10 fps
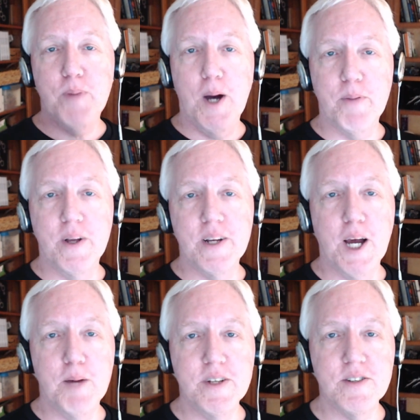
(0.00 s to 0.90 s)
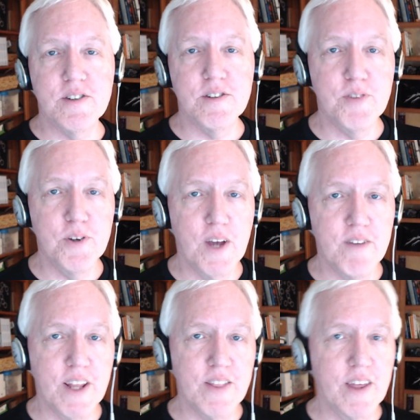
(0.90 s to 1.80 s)
pop in comments if you have
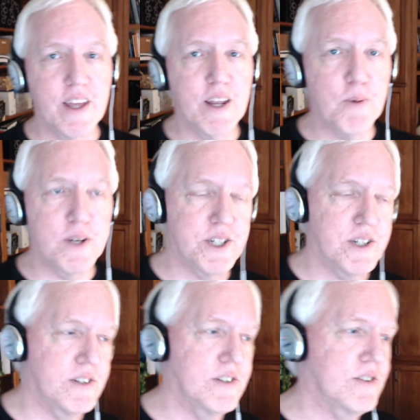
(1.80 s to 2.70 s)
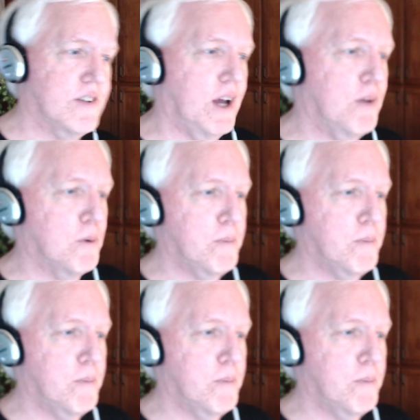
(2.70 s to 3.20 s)
any questions. I will be